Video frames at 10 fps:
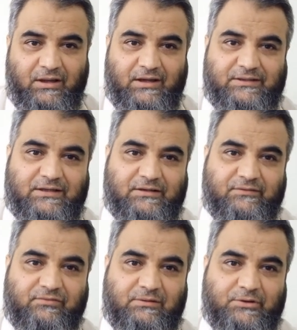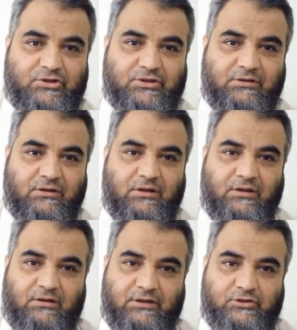and that inflammation
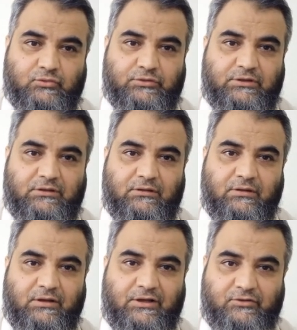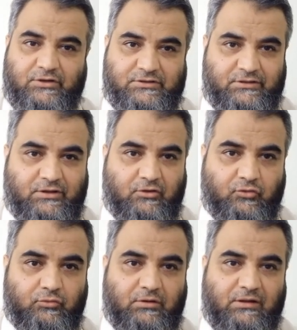lead to the increased
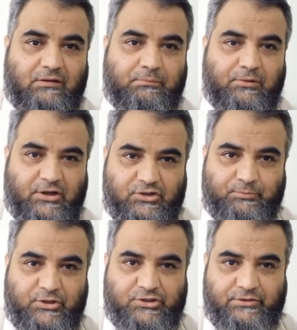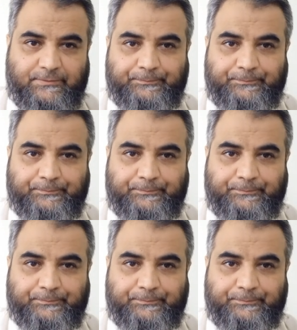intraocular pressure.